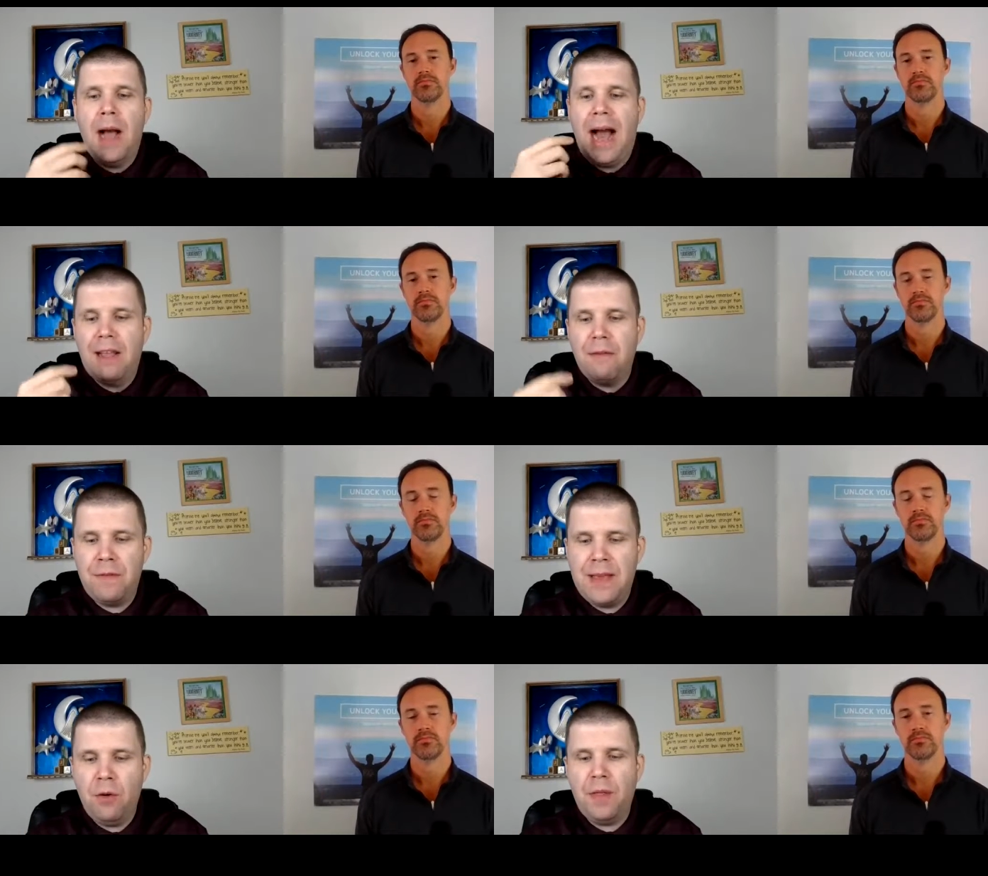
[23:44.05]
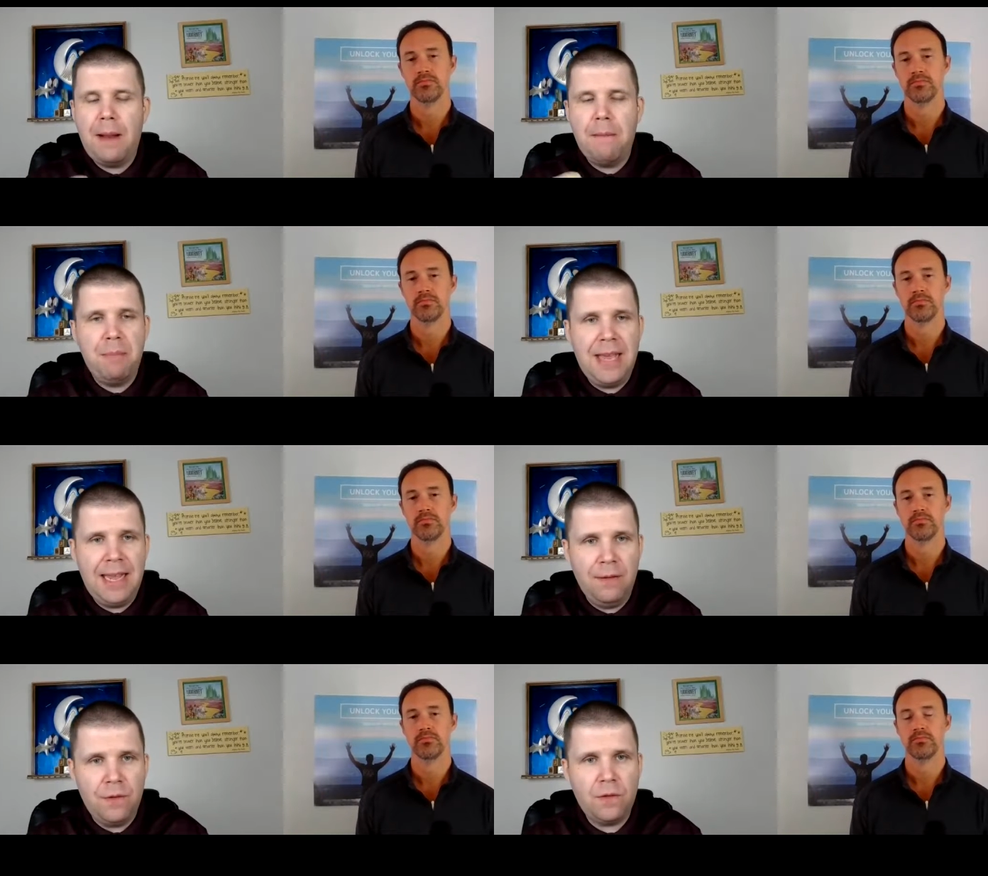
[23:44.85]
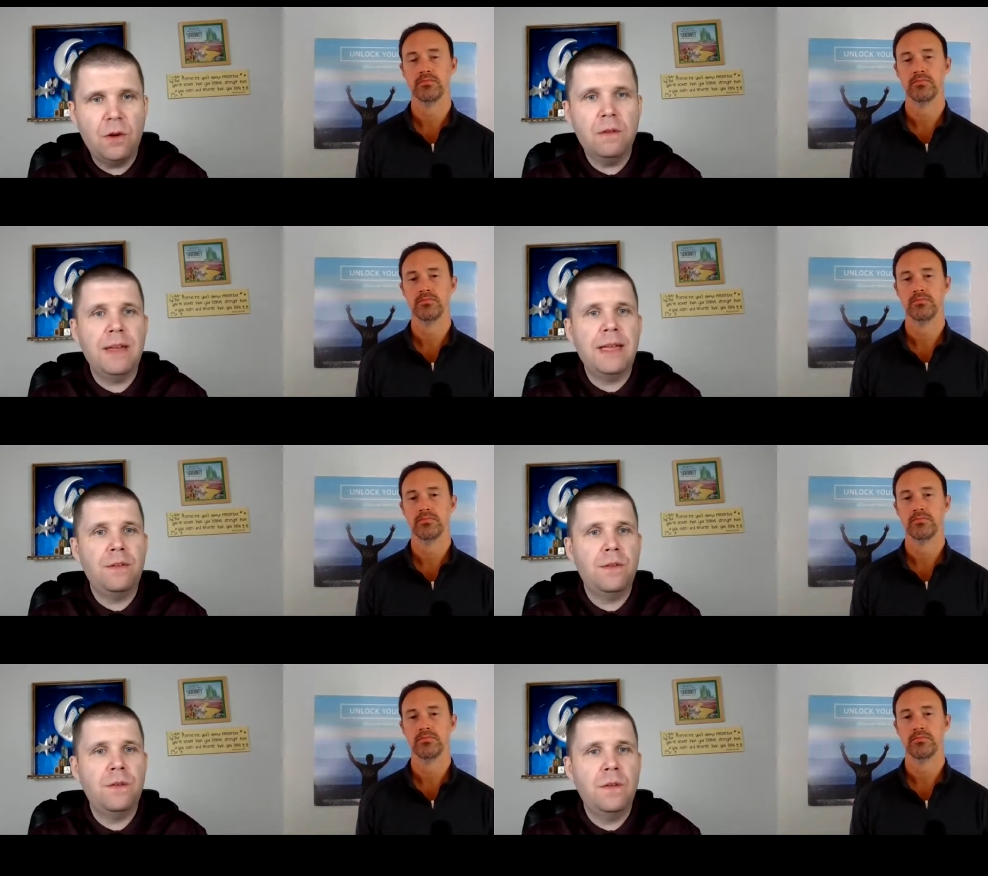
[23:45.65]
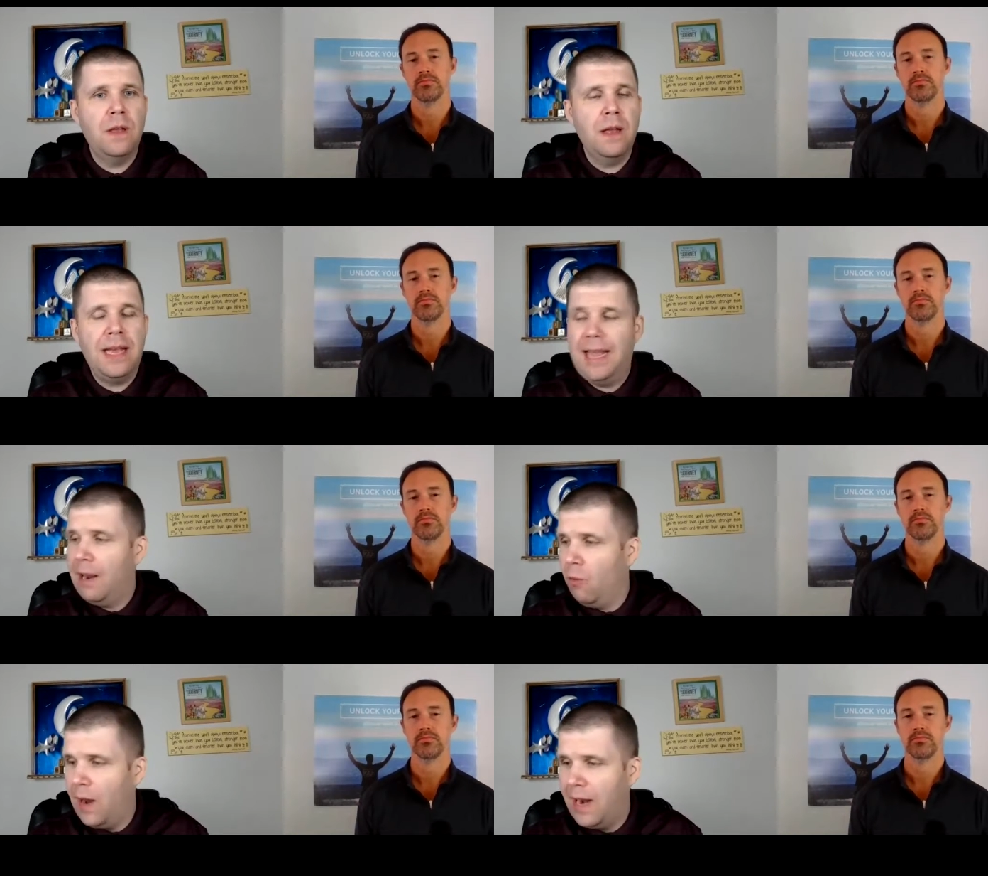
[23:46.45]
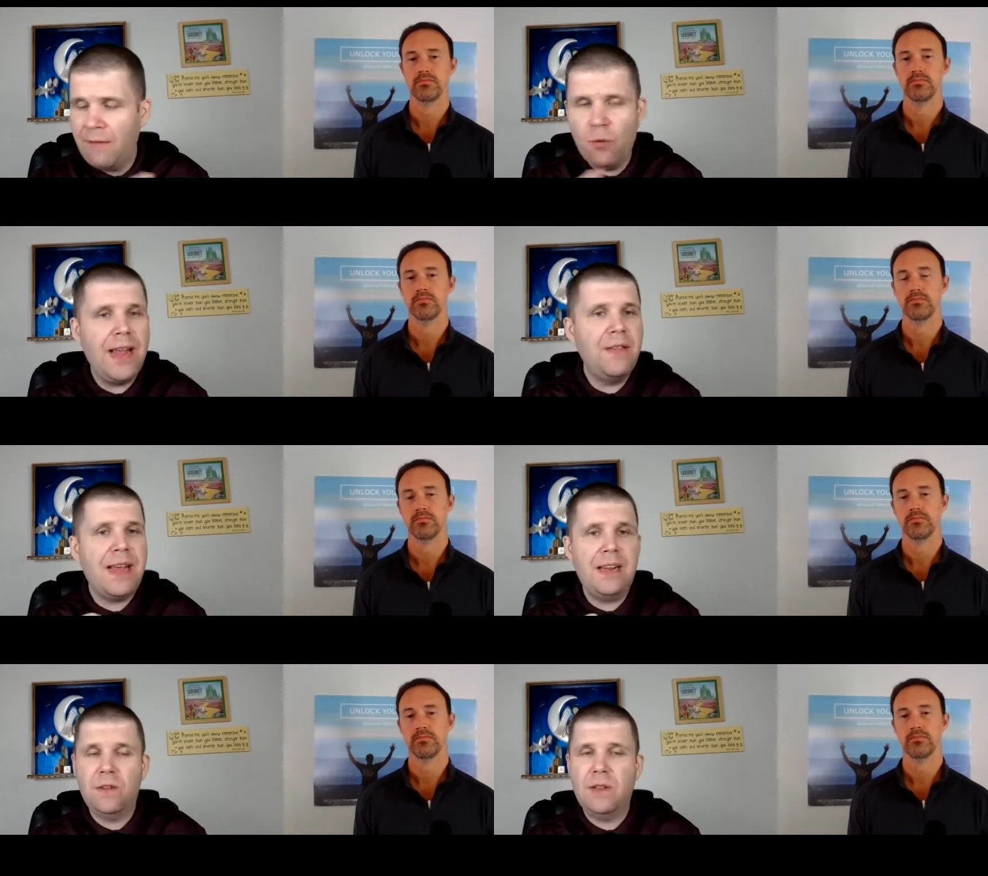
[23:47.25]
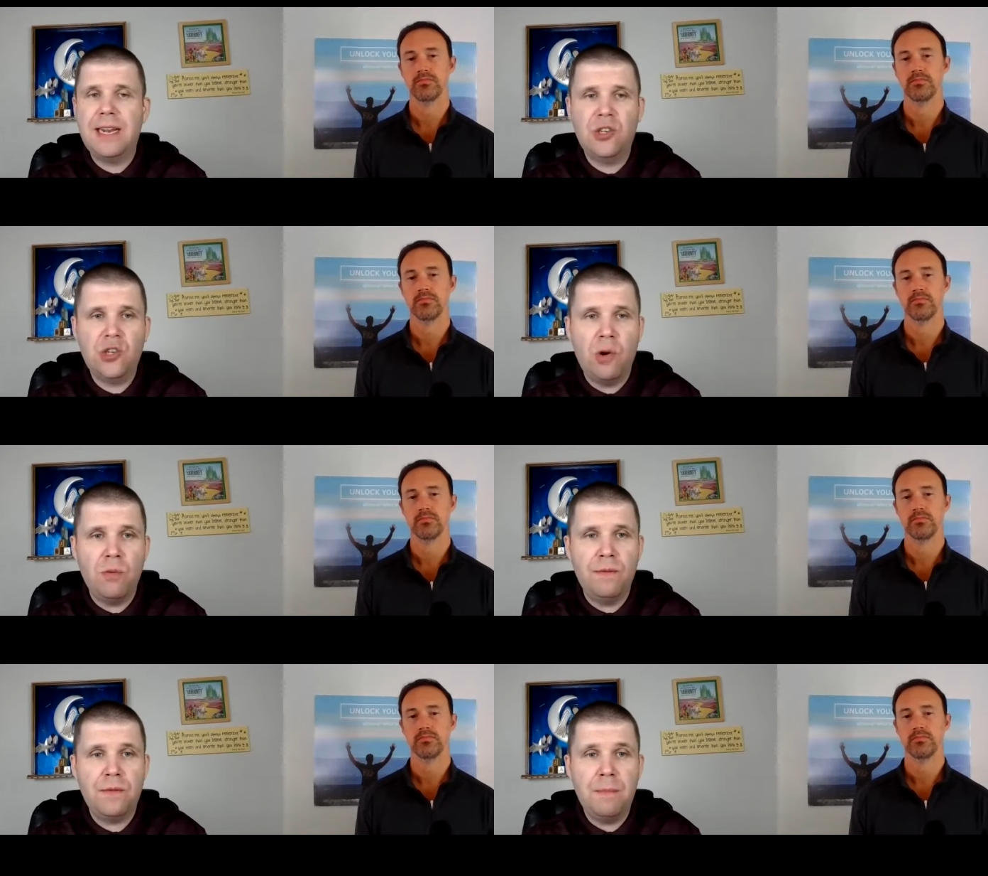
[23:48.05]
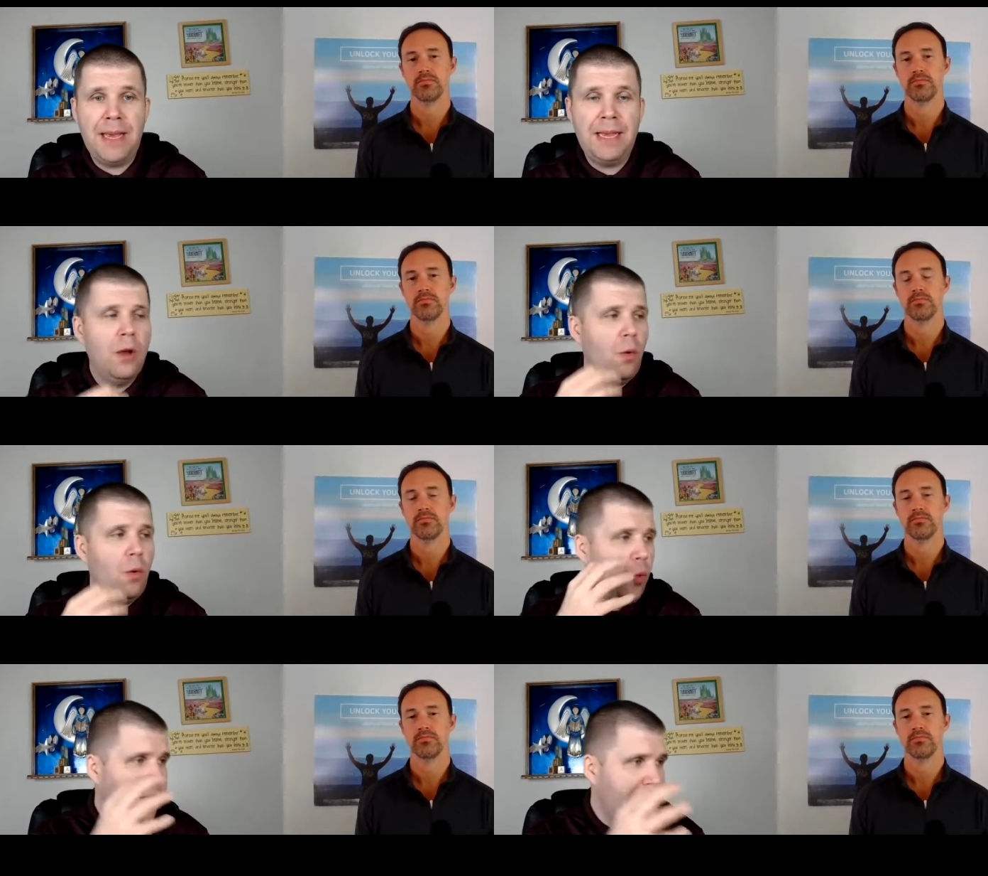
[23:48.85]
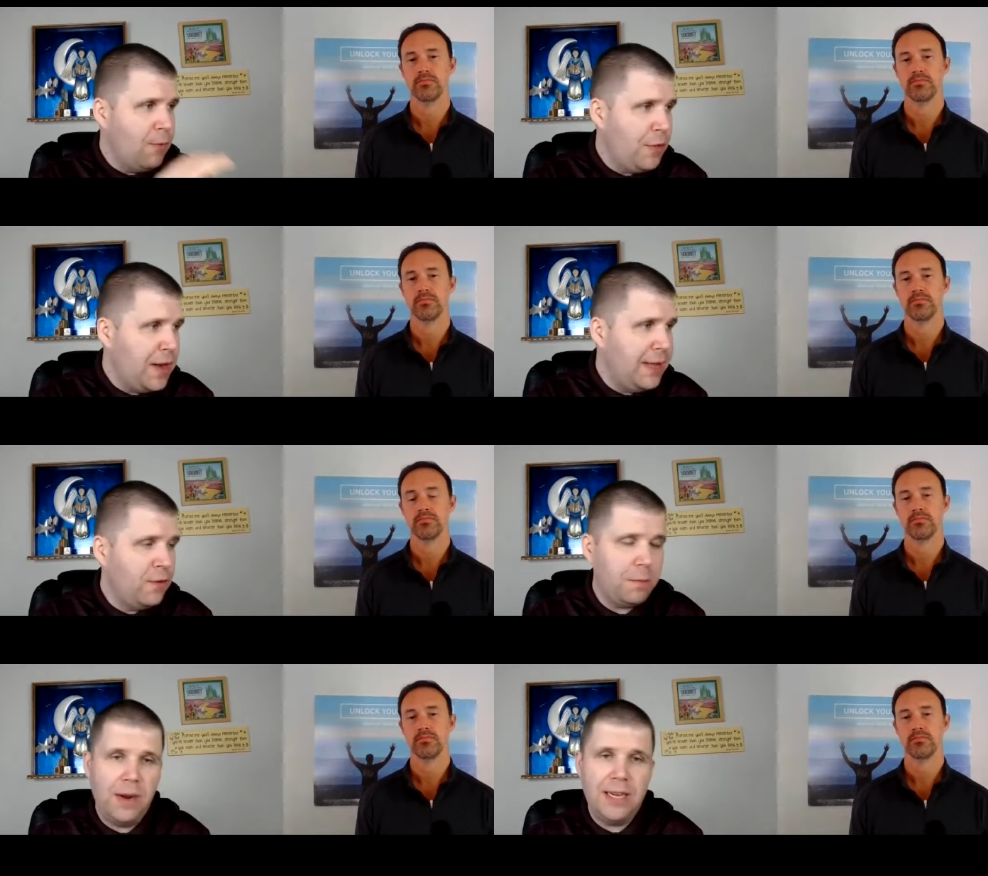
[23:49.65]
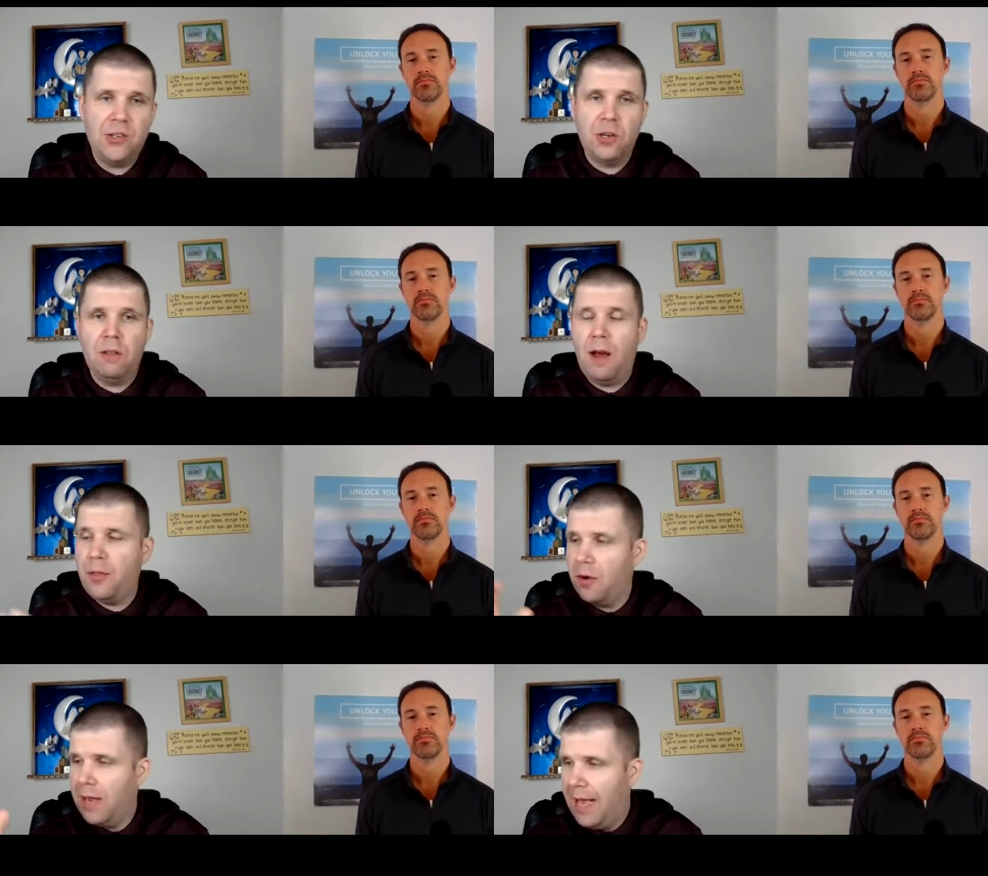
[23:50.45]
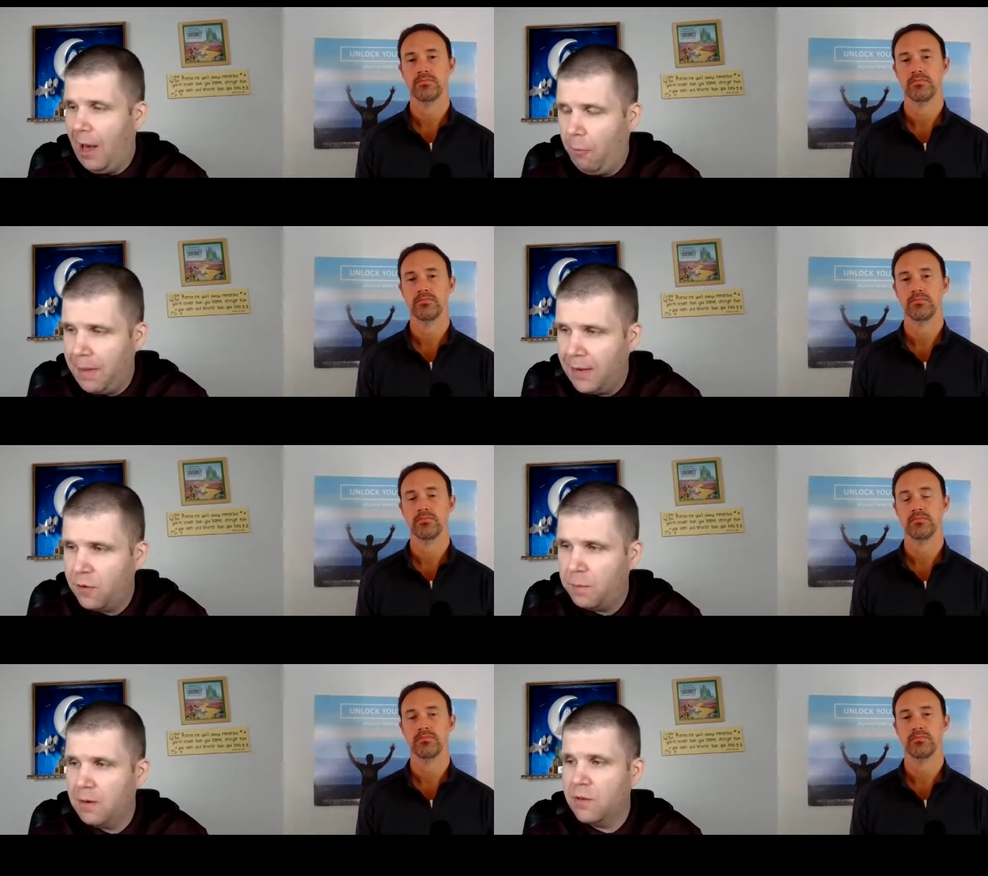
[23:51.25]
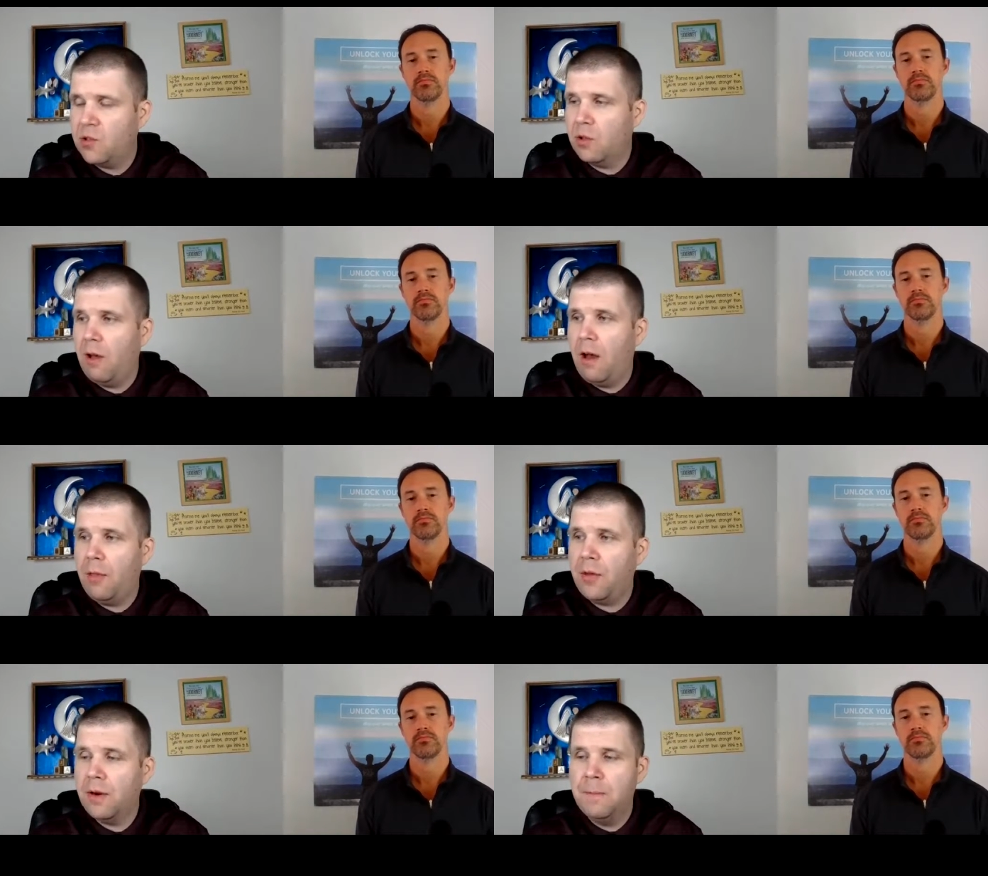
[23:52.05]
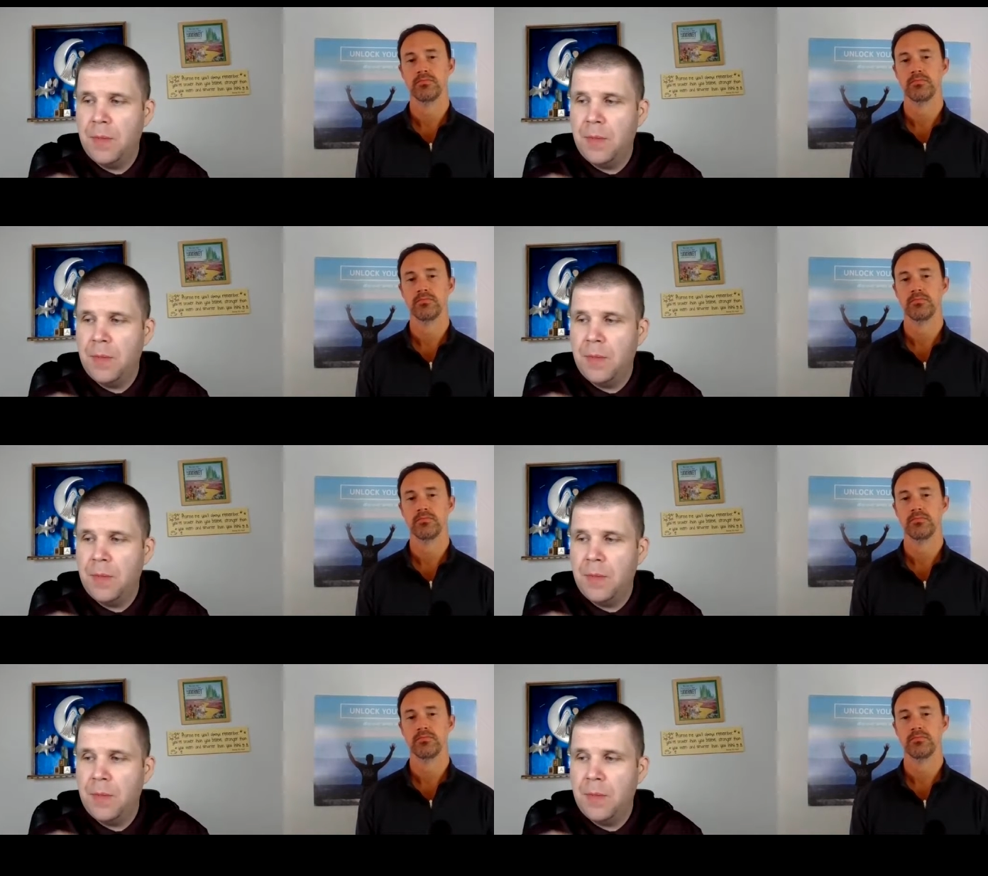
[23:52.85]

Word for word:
Speaker 1: I feel that being of service in whatever way that it's shown for me, working with an inspirational author, helping a spiritual author,